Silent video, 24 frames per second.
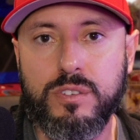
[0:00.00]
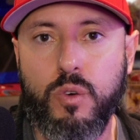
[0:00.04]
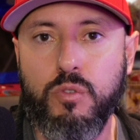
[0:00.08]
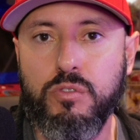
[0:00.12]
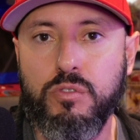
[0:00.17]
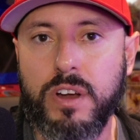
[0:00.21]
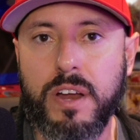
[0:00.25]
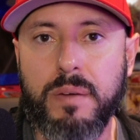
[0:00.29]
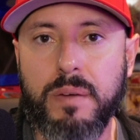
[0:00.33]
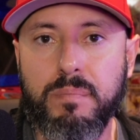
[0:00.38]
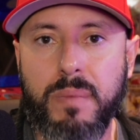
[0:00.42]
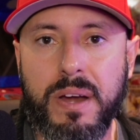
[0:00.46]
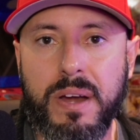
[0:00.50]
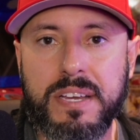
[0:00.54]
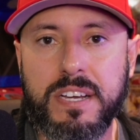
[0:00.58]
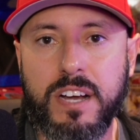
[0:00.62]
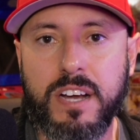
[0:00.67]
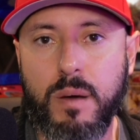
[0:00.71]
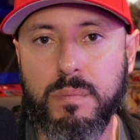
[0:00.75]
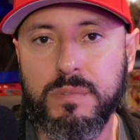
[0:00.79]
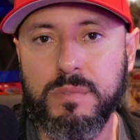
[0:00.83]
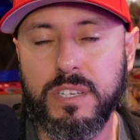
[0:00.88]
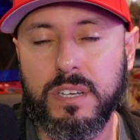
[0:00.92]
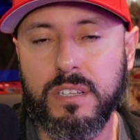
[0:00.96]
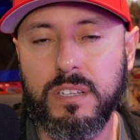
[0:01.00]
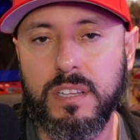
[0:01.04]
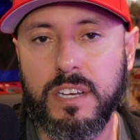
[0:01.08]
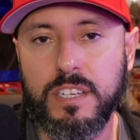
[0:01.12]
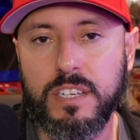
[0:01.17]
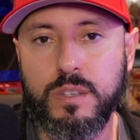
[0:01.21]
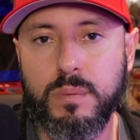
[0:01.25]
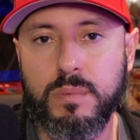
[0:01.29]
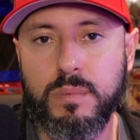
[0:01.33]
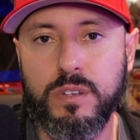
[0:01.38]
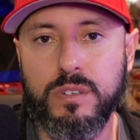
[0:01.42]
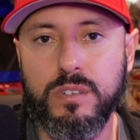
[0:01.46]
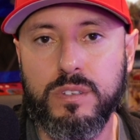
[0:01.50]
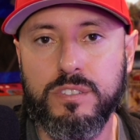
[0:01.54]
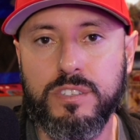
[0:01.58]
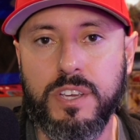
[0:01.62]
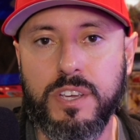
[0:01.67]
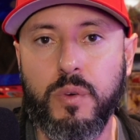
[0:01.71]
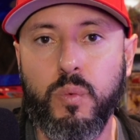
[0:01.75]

over at Mighty Comics and Collectibles,